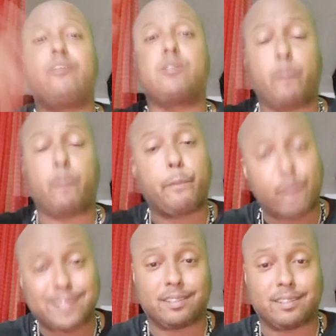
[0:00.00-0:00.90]
are in
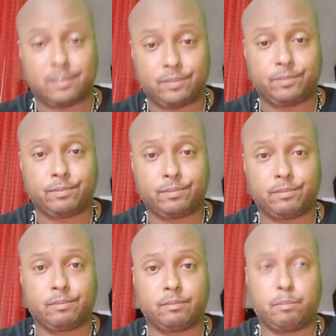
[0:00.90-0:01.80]
prison
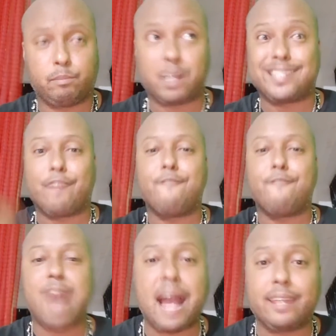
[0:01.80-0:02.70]
because they're
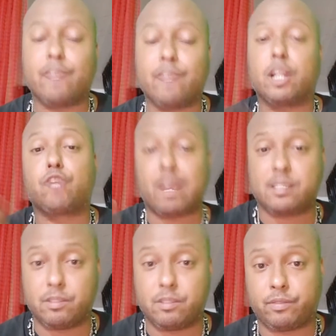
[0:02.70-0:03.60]
violent, they're
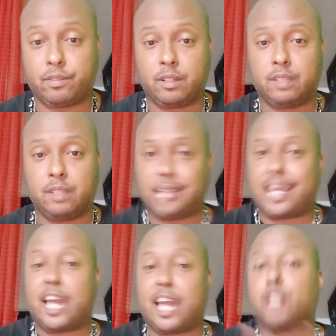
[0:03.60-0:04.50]
aggressive. They
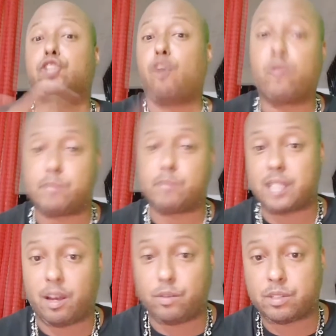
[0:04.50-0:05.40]
can't control
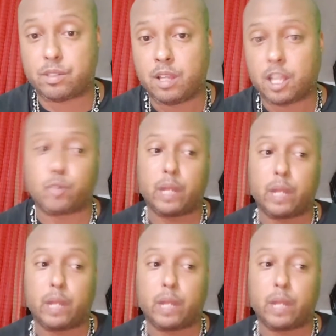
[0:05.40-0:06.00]
themselves. Because when they were